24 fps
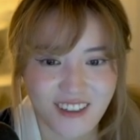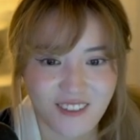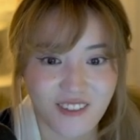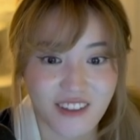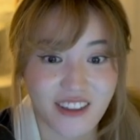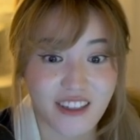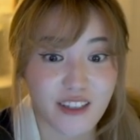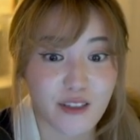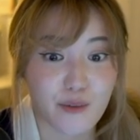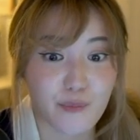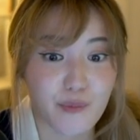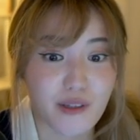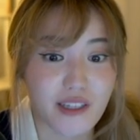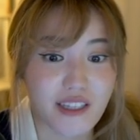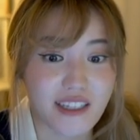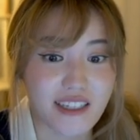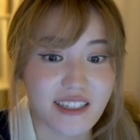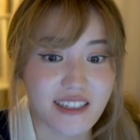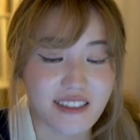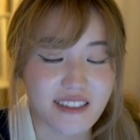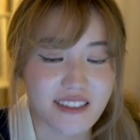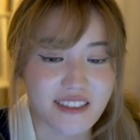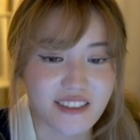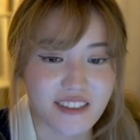with the
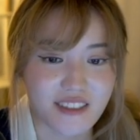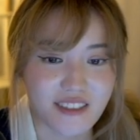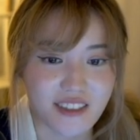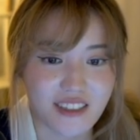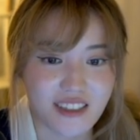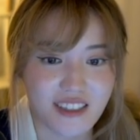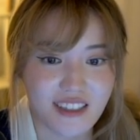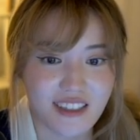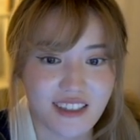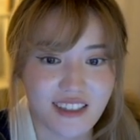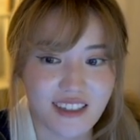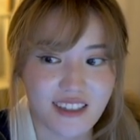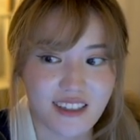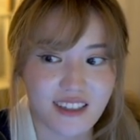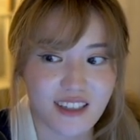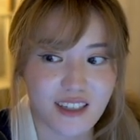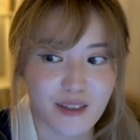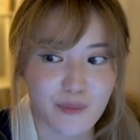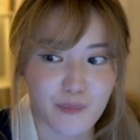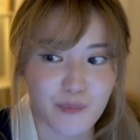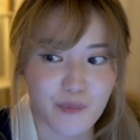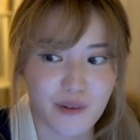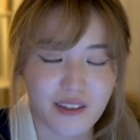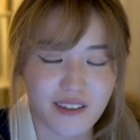ability to
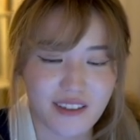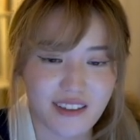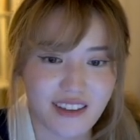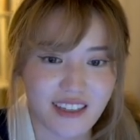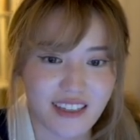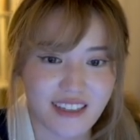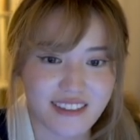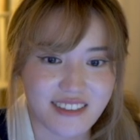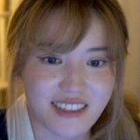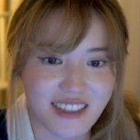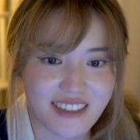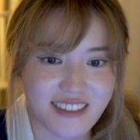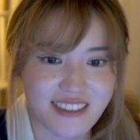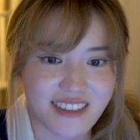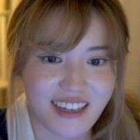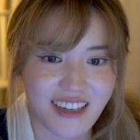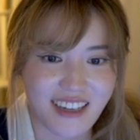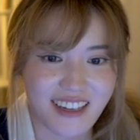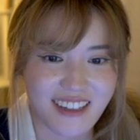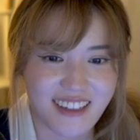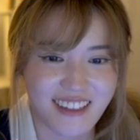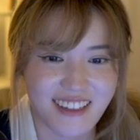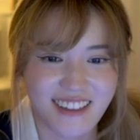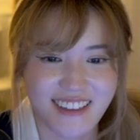clip things I
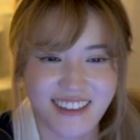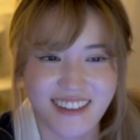say.